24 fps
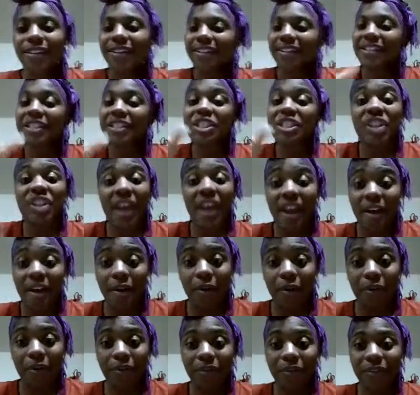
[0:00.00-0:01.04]

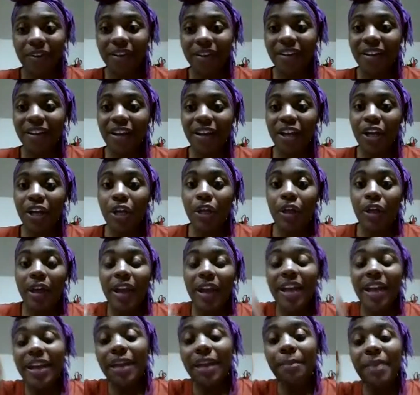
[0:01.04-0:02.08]
cell,
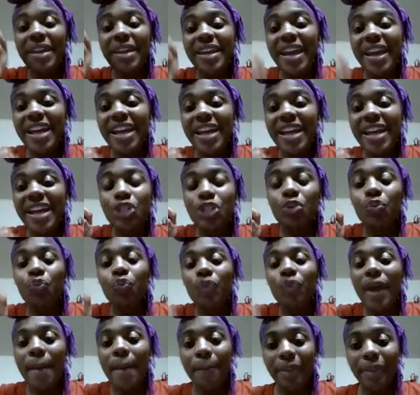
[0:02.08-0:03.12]
and it begins to
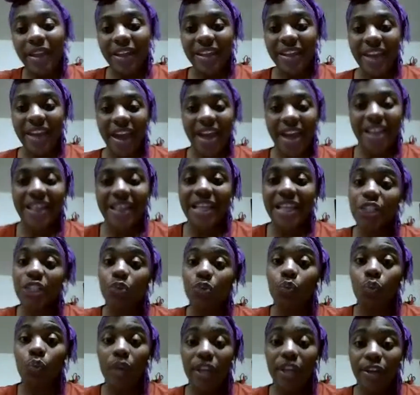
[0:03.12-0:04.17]
replicate this
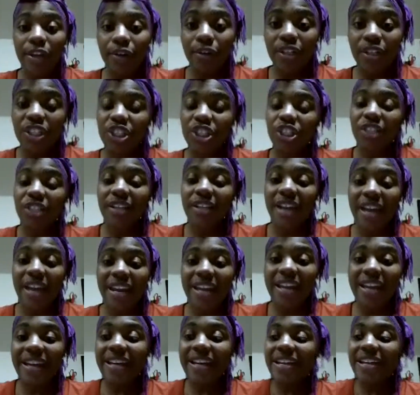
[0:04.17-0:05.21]
weird
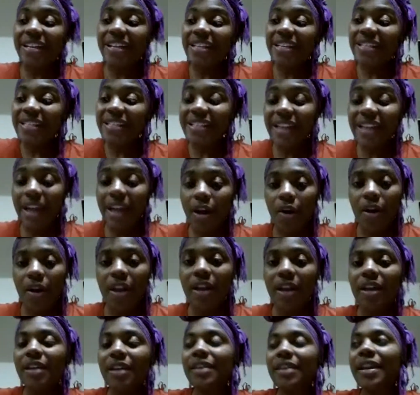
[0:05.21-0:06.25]
genetic cell.
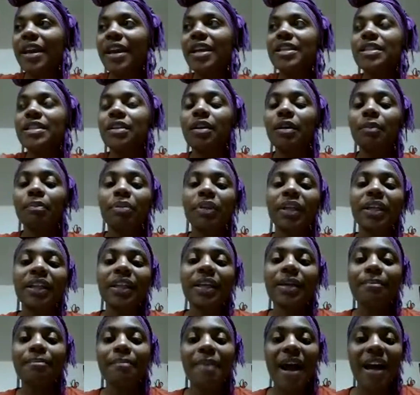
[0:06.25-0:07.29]
It's
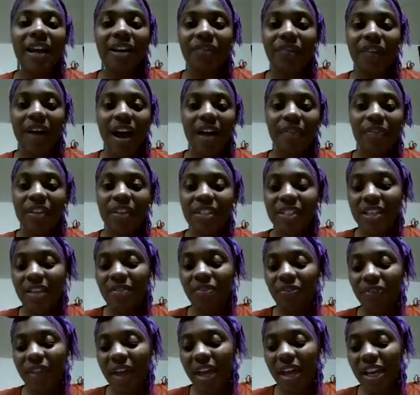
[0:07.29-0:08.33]
completely modified. The
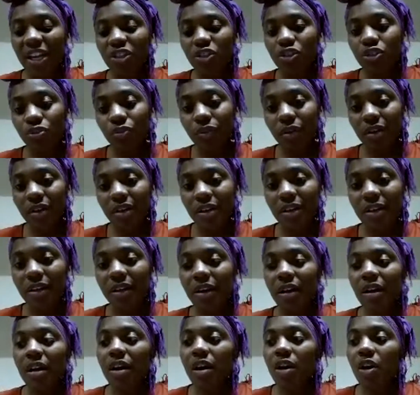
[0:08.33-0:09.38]
synthetic drug
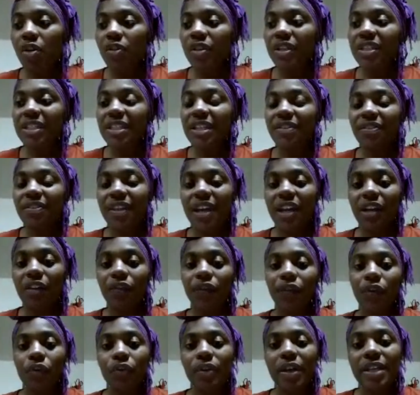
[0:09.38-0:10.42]
or the synthetic
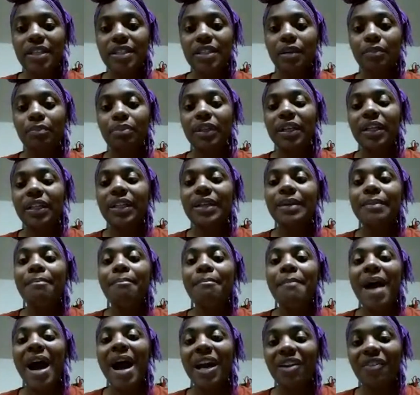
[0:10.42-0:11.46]
food has completely
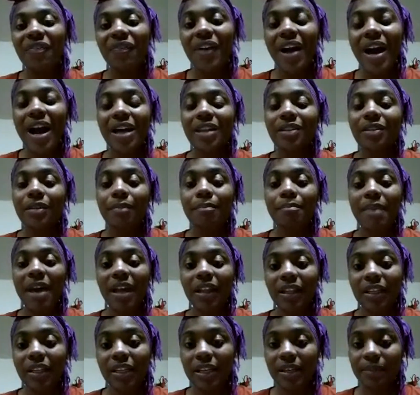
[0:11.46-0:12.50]
modified the
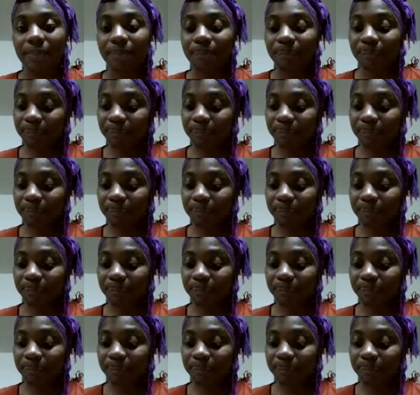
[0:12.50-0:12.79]
melanin